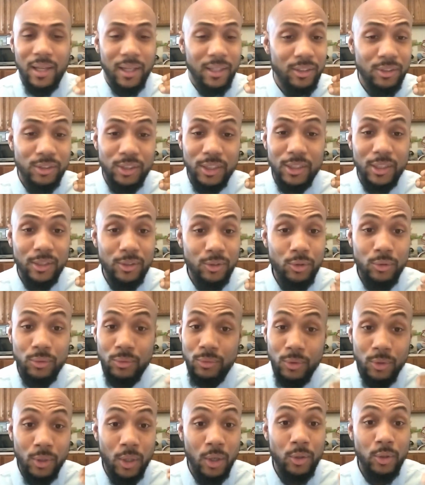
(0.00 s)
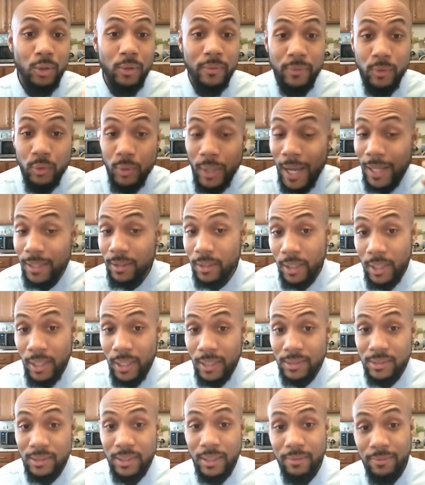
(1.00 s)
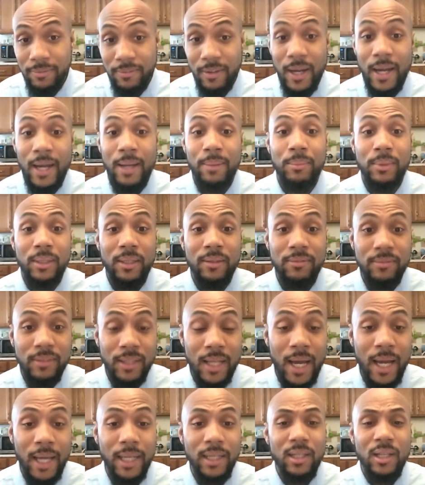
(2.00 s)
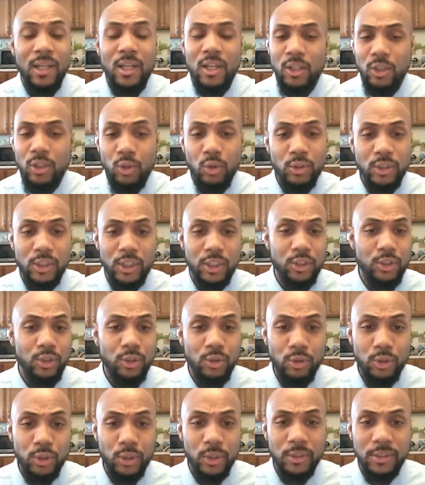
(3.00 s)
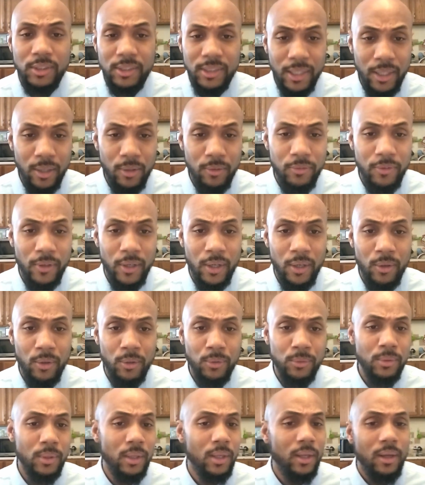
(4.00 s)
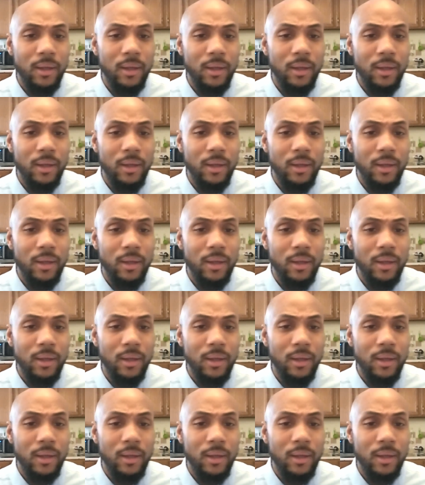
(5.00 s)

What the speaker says: You can just, if you got the headset, fine, but if not, you can just use your cell phone